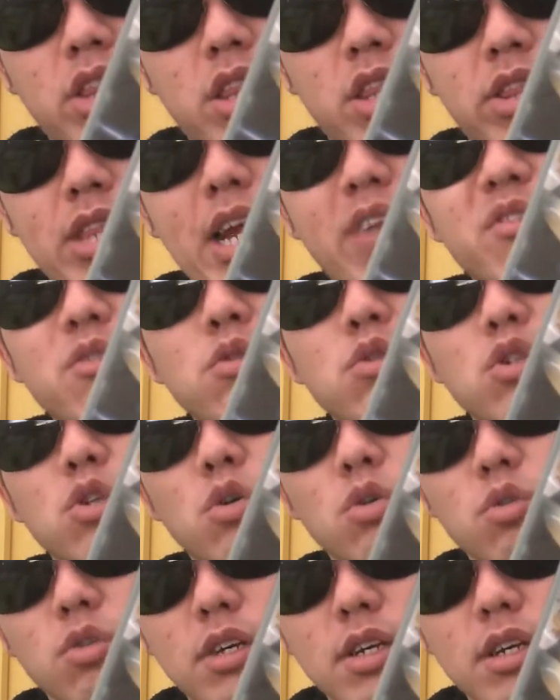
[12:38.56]

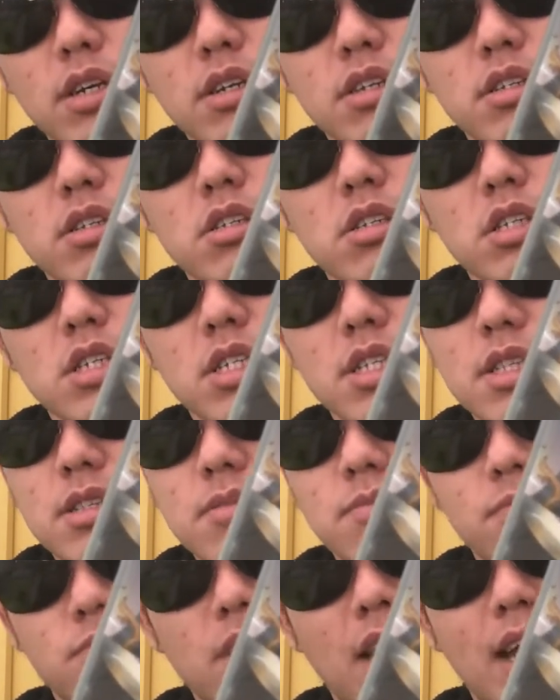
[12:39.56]
Naruto is,
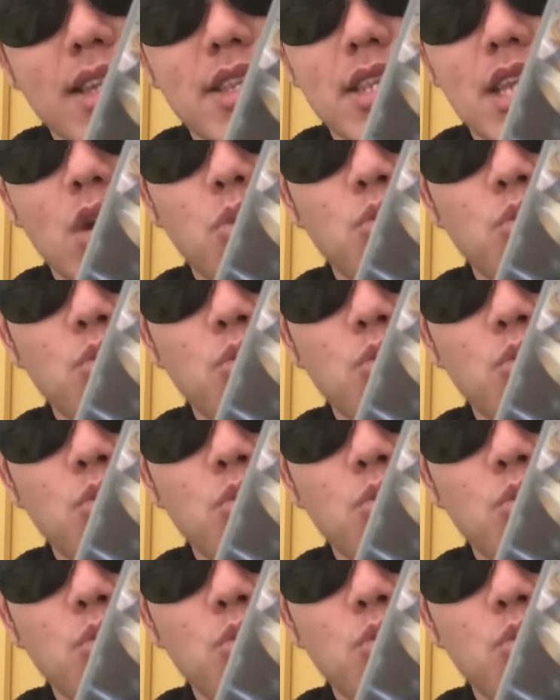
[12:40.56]
I think,